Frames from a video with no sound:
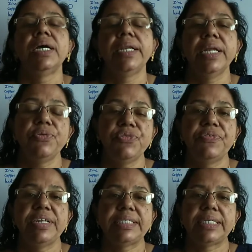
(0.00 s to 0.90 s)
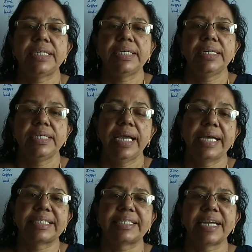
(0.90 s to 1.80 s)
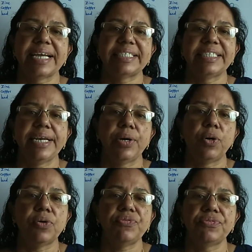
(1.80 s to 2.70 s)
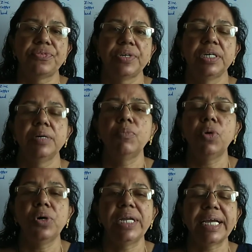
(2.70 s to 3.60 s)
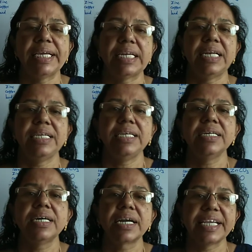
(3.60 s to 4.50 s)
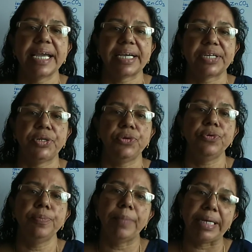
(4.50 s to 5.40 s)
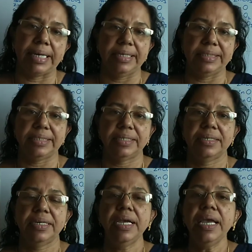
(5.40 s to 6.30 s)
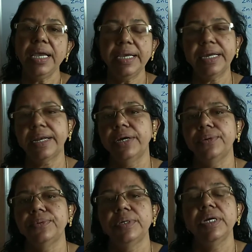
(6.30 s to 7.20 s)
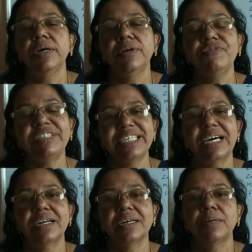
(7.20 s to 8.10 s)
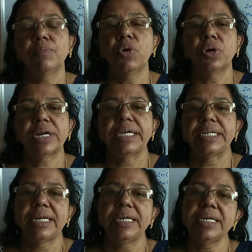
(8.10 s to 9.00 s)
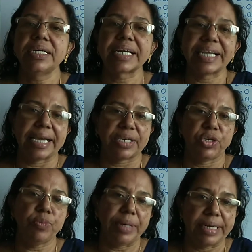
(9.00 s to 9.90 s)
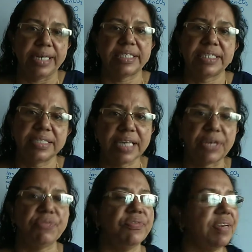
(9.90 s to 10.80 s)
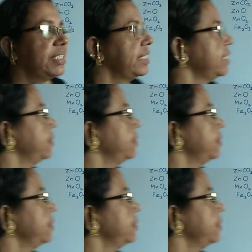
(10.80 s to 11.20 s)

Now we will study extraction of moderately reactive metals. Here now, which are moderately reactive metals, that we will see.